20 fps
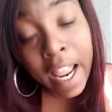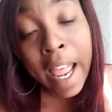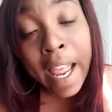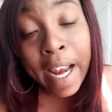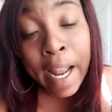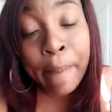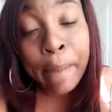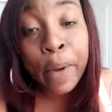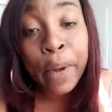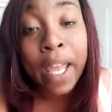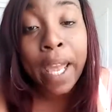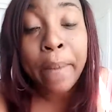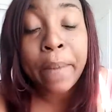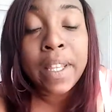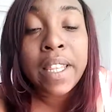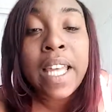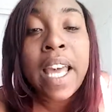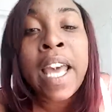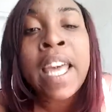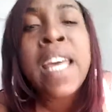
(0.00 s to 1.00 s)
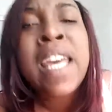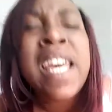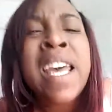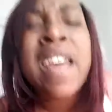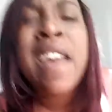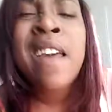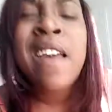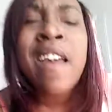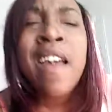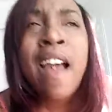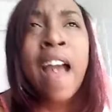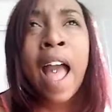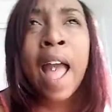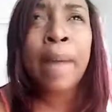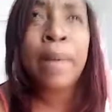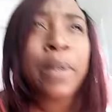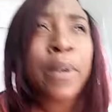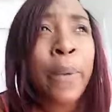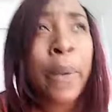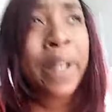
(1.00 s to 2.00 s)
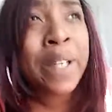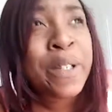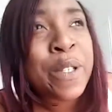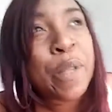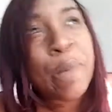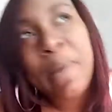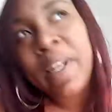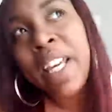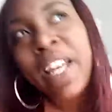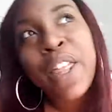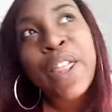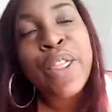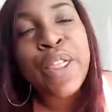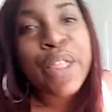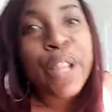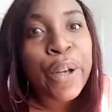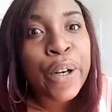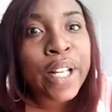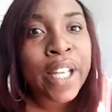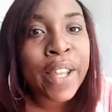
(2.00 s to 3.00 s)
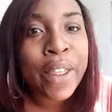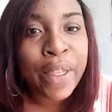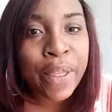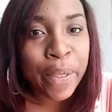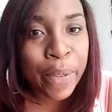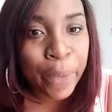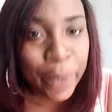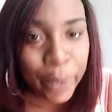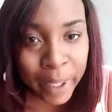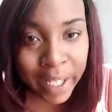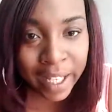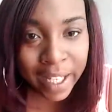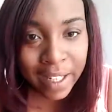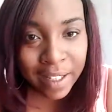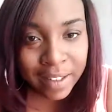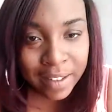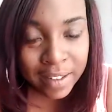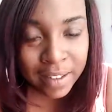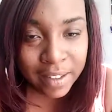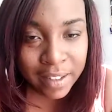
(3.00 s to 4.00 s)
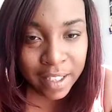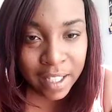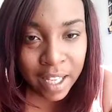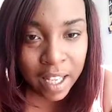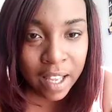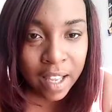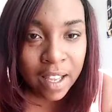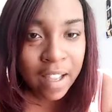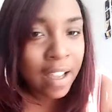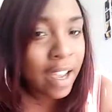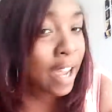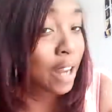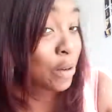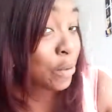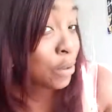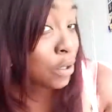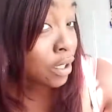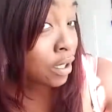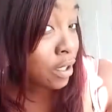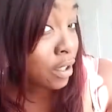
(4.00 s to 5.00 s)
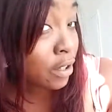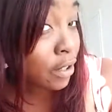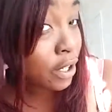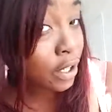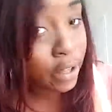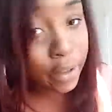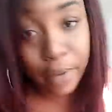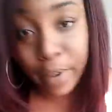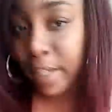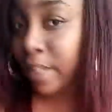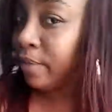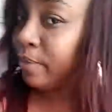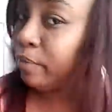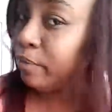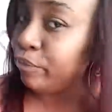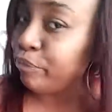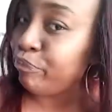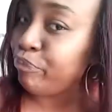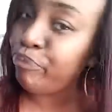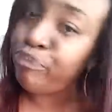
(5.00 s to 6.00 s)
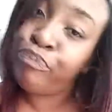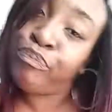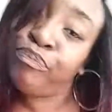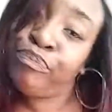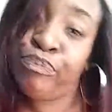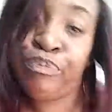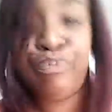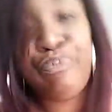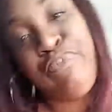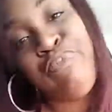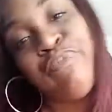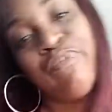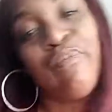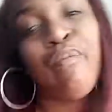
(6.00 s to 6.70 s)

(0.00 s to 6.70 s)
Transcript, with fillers: And I'm okay with that. I'm going to be 33. I don't look 33. Mm.